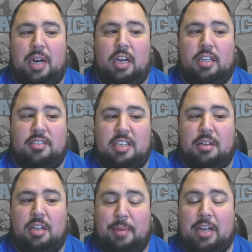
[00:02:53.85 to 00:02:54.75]
on the
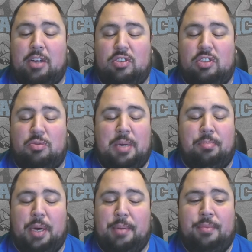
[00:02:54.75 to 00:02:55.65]
on the Bengals this week,
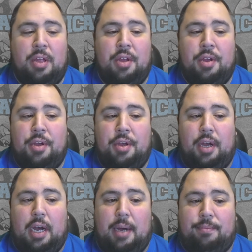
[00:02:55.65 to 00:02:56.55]
but
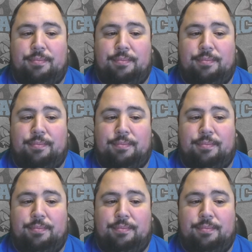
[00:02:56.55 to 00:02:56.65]
um,